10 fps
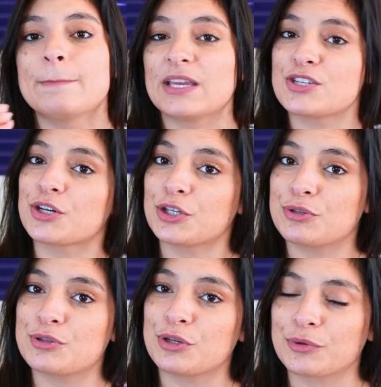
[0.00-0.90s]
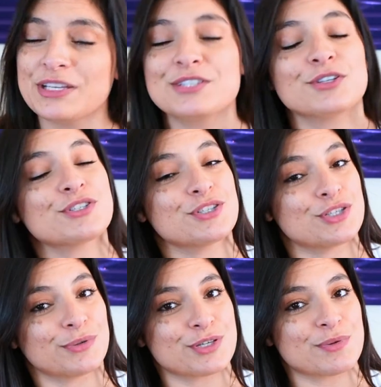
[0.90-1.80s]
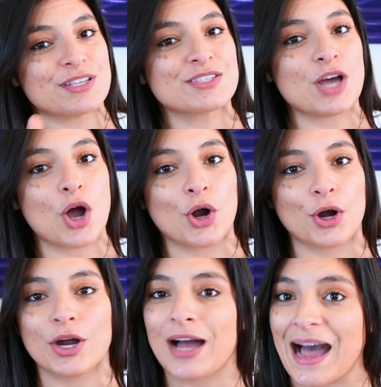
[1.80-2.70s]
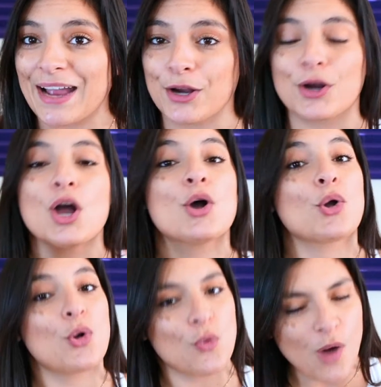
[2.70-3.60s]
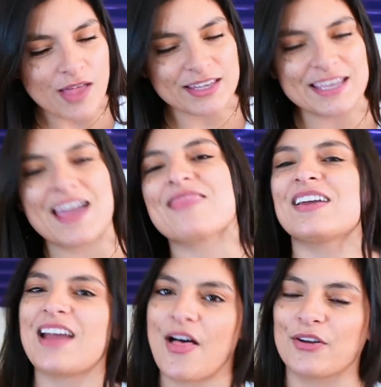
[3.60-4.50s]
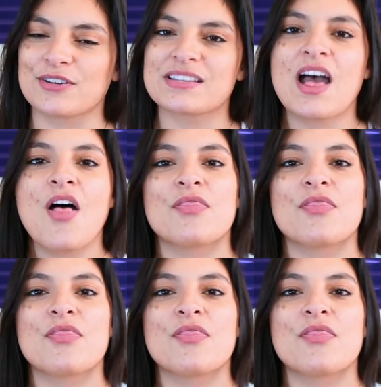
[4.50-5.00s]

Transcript: Make sure you do your research into which ones are higher quality than others.